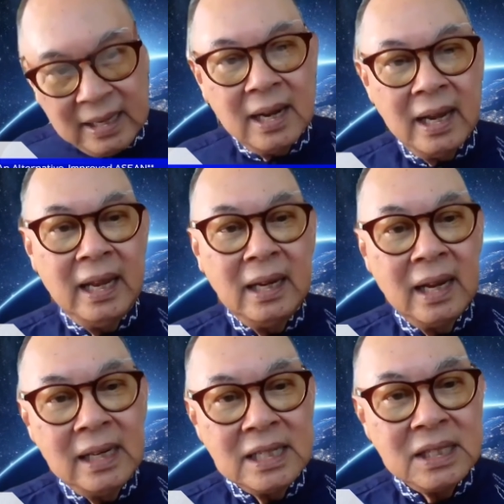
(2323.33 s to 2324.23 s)
later
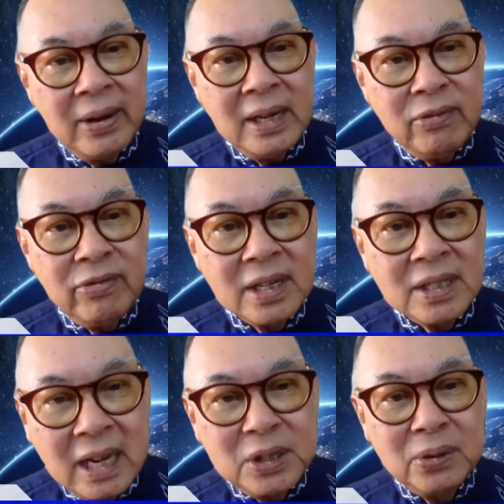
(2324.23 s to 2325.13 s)
in this
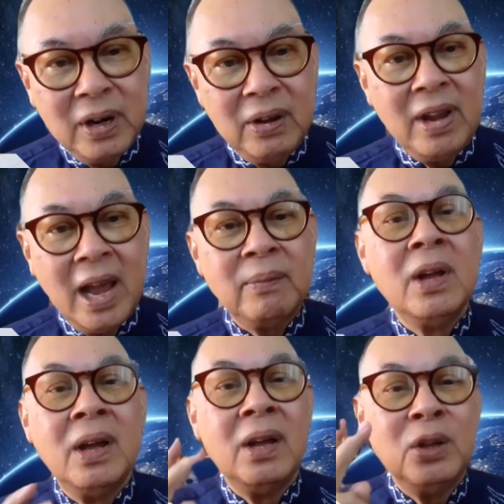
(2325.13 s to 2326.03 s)
21st century, we
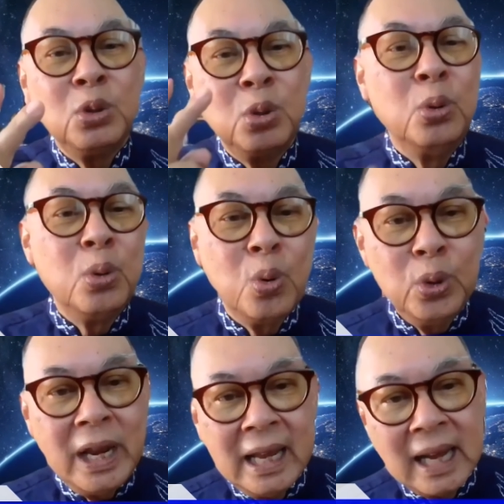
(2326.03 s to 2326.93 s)
have 2
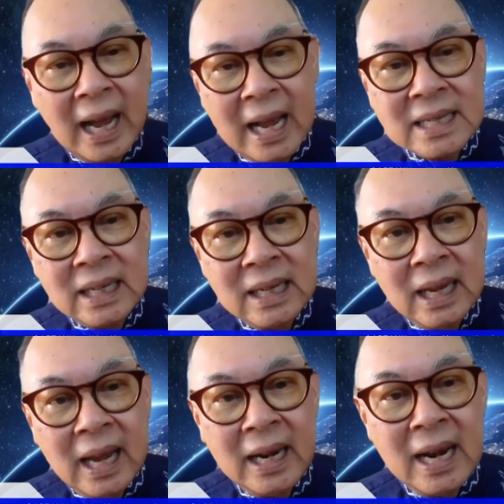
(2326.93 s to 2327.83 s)
coups d'etats.
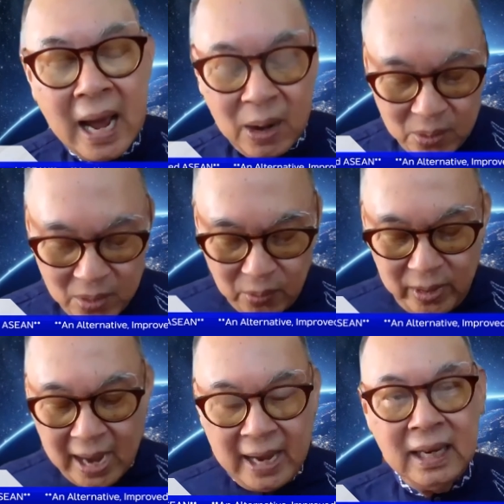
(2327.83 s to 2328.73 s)
And now
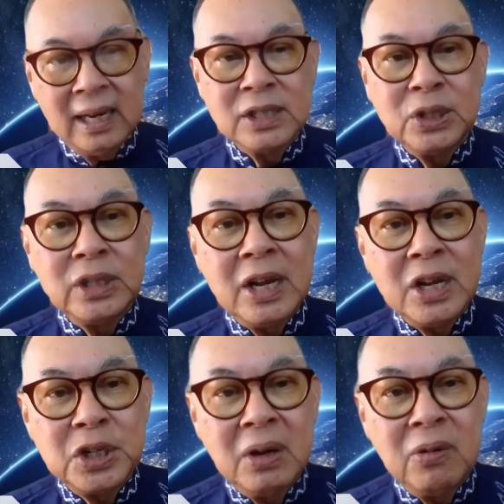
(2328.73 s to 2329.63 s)
we are in a
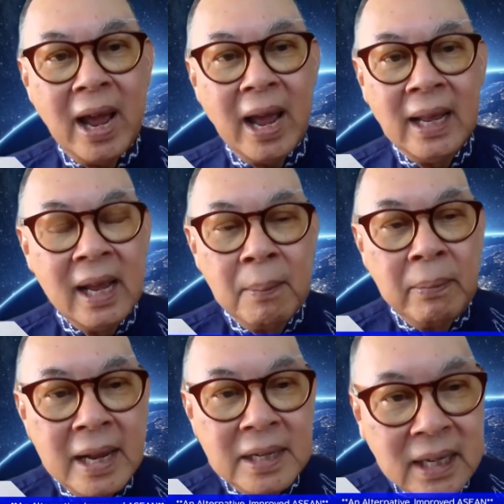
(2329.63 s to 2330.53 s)
situation where
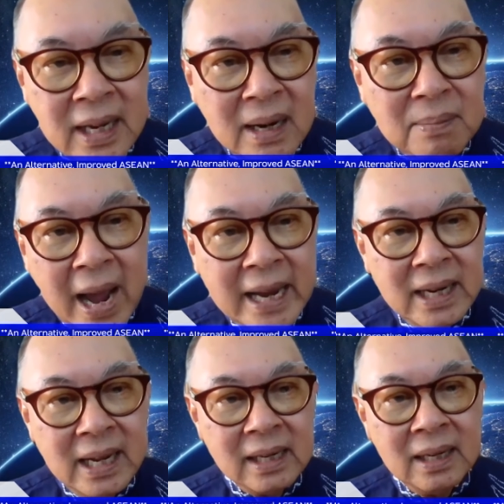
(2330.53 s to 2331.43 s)
President
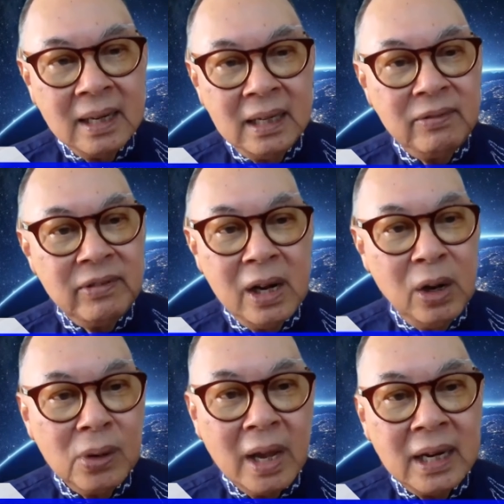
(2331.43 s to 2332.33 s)
Biden
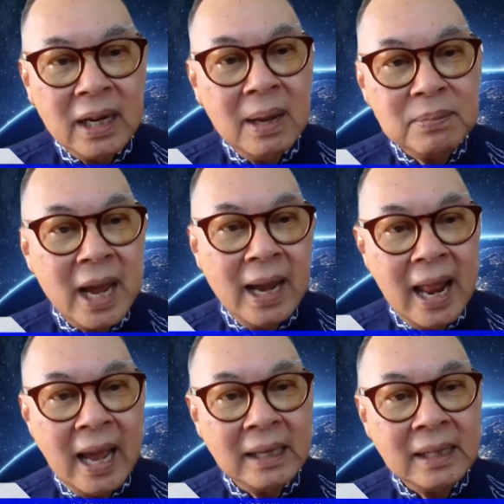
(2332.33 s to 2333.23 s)
didn't look at the name
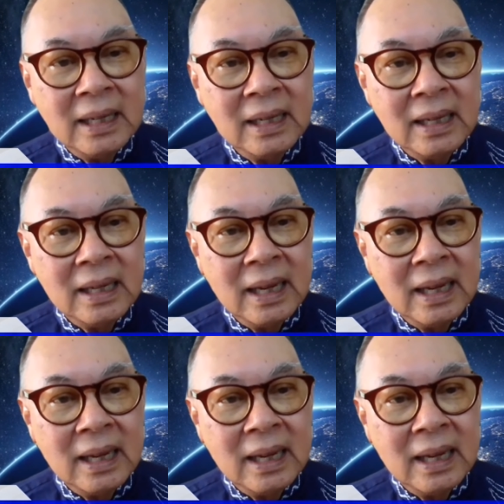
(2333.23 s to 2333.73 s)
Thailand,